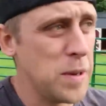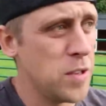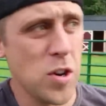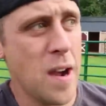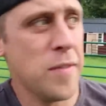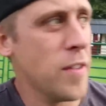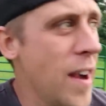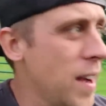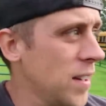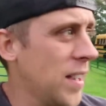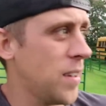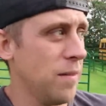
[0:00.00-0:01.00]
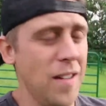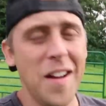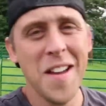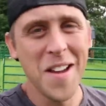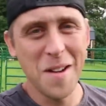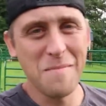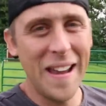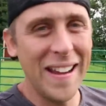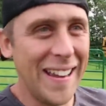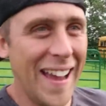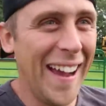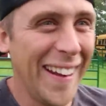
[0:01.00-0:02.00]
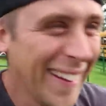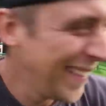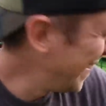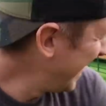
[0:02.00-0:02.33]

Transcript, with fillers: be driving around like a maniac.